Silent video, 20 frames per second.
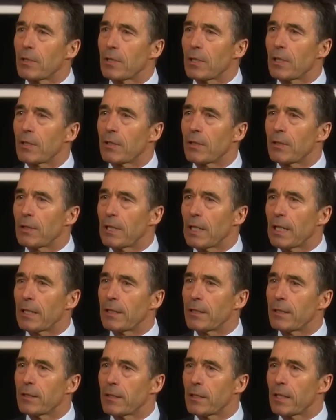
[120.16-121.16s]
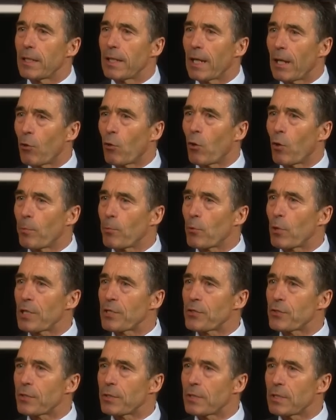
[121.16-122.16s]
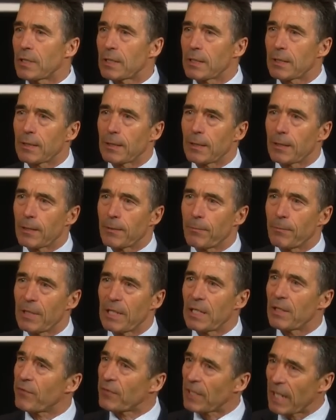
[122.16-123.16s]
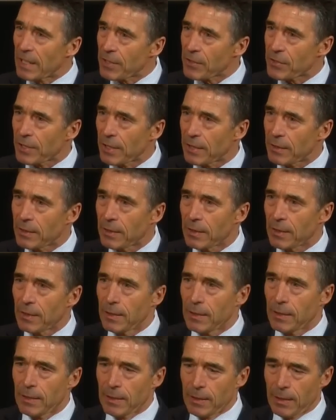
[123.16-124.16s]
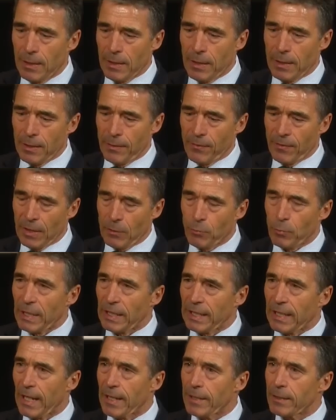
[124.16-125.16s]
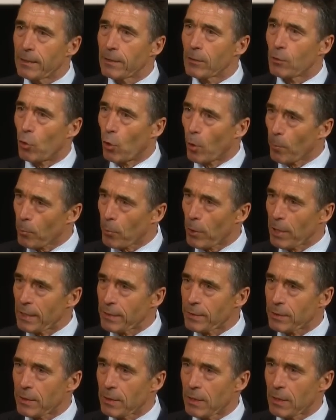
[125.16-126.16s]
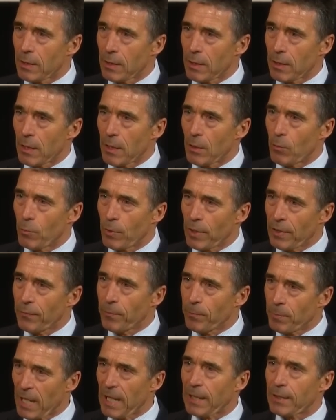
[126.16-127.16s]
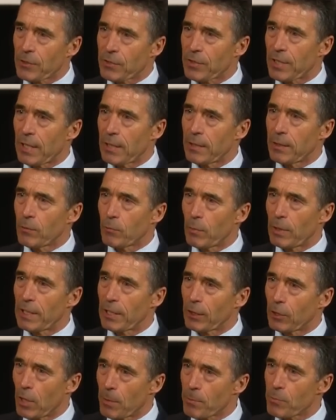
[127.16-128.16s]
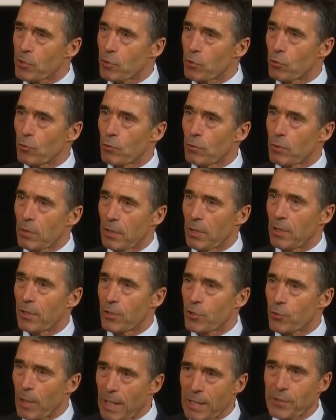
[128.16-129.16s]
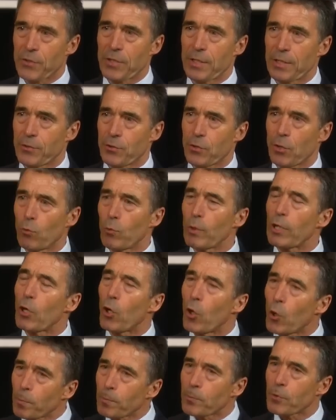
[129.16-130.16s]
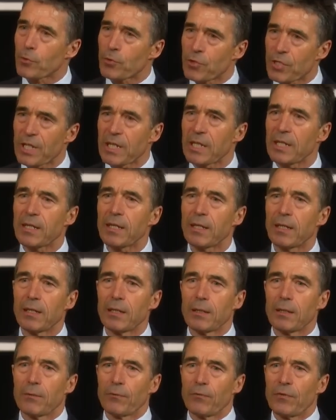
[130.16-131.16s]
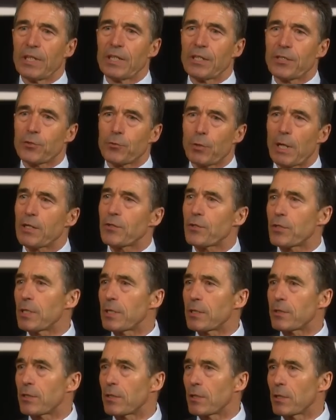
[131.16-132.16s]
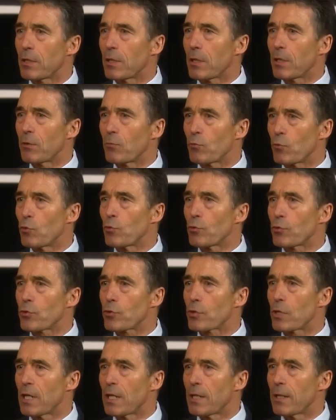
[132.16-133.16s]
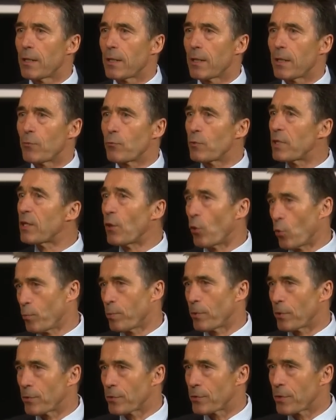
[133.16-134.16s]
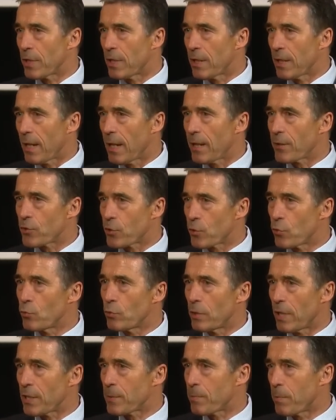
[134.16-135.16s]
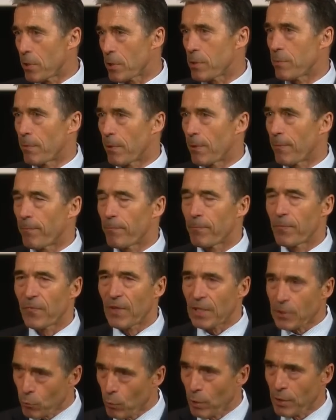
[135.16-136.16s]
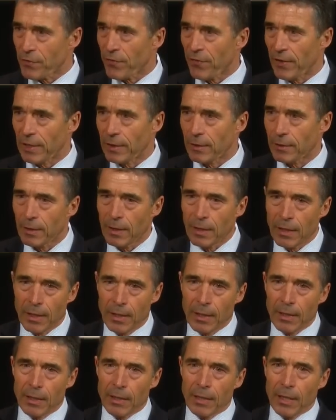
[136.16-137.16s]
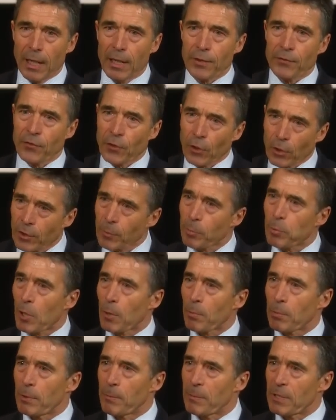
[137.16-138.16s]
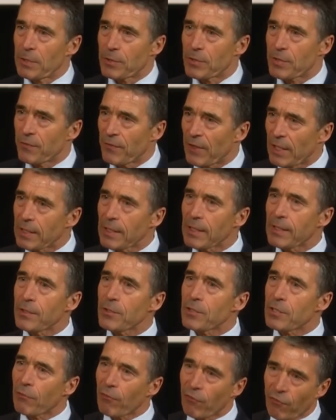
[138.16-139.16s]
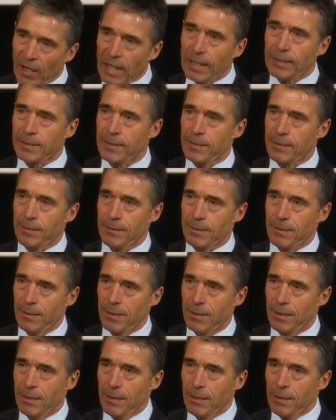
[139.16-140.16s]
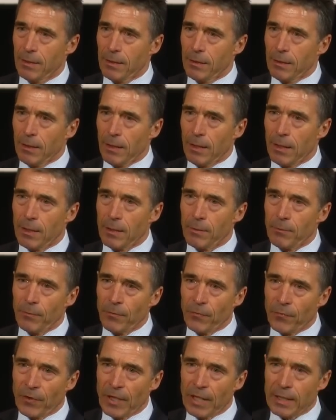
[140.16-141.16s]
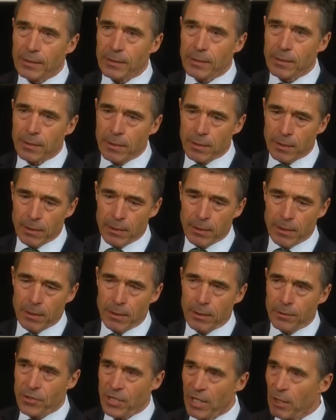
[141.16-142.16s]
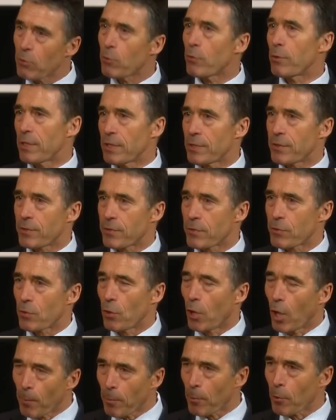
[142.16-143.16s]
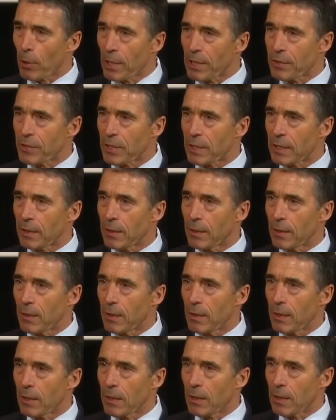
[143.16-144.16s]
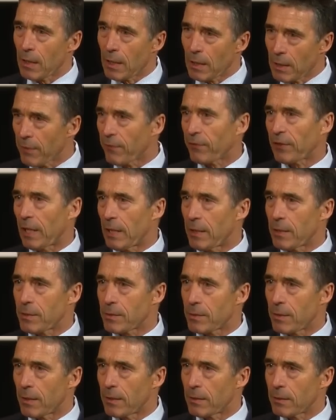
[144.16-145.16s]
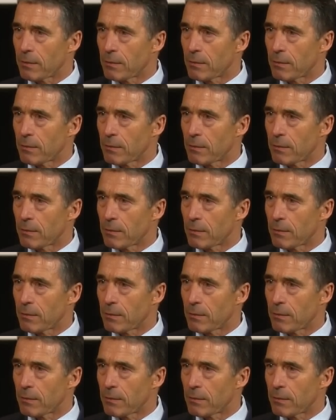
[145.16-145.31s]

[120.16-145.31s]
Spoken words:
in our operation in Afghanistan that we can cooperate with Pakistan when it comes to transit. So we hope to see these transit routes reopened as soon as possible. That's one thing. And the other problem is that it is a fact that terrorists operating in Afghanistan,